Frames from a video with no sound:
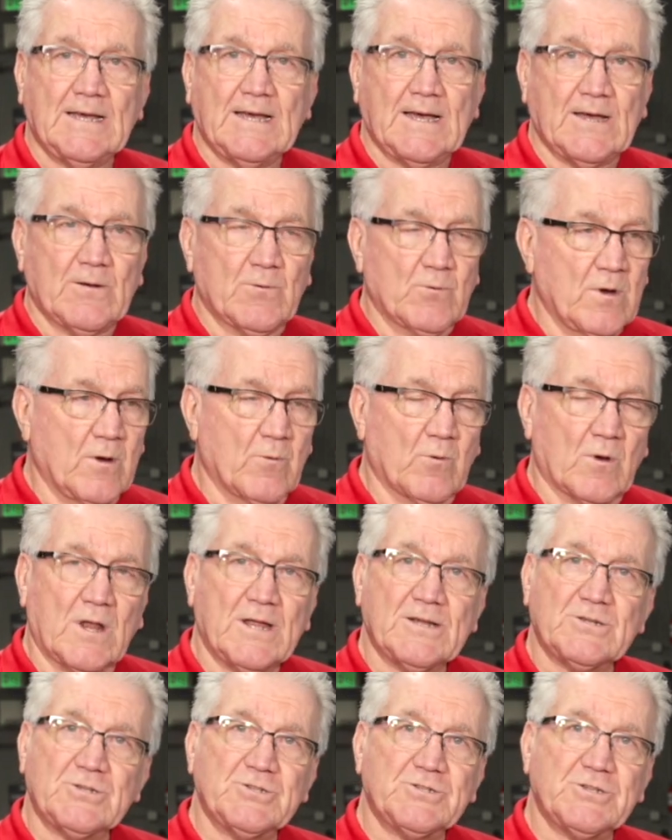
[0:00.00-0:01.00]
a
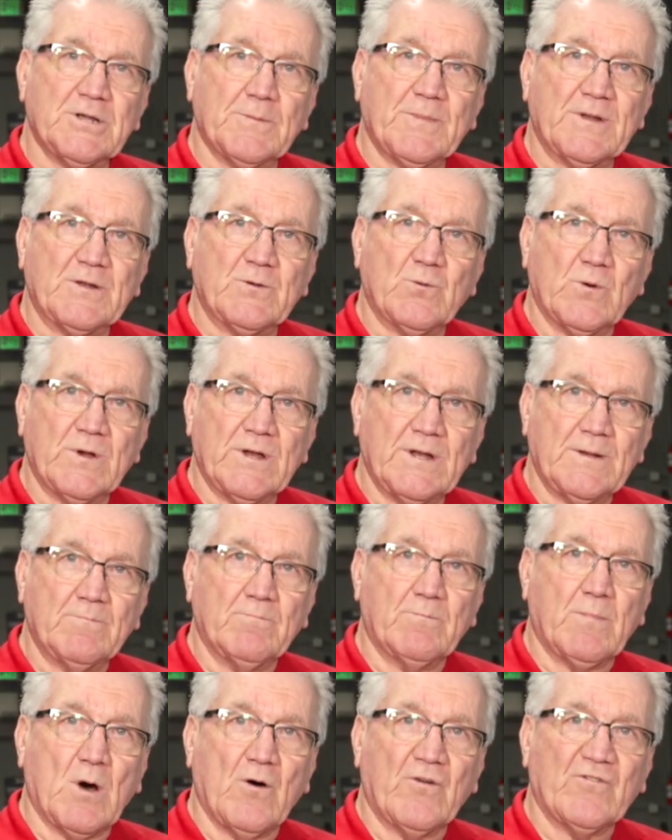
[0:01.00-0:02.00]
relationship between
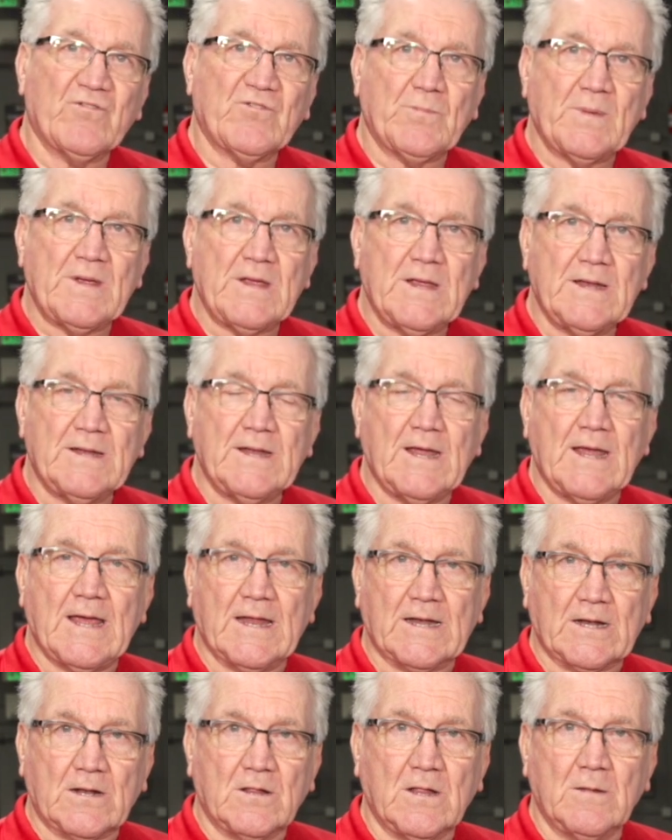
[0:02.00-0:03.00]
ball speed
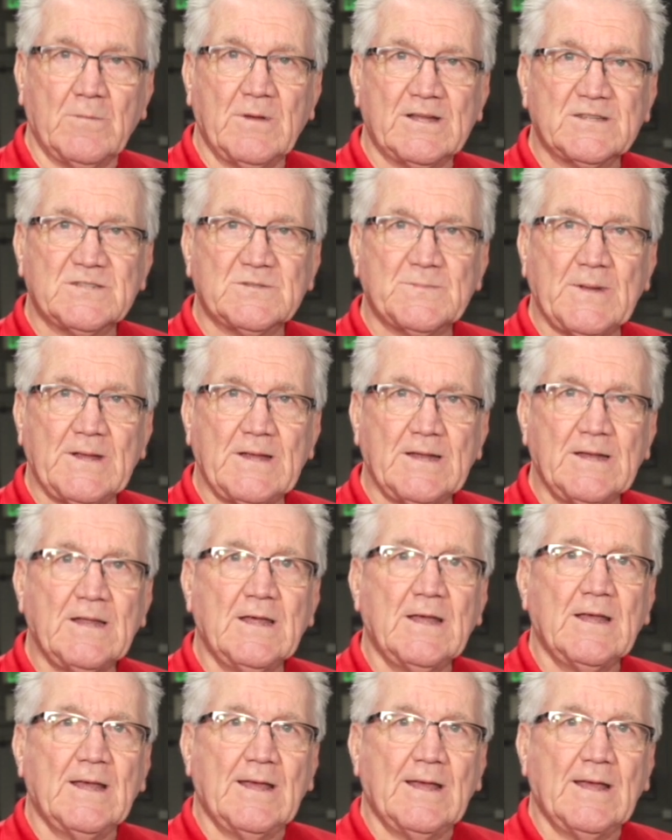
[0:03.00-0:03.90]
and club head speed.